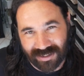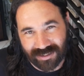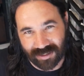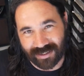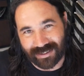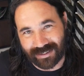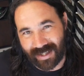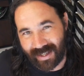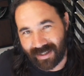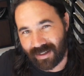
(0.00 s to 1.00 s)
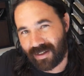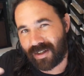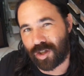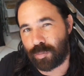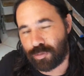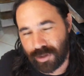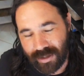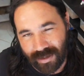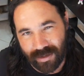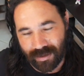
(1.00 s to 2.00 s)
in so the snake could
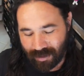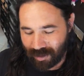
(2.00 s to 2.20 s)
breathe,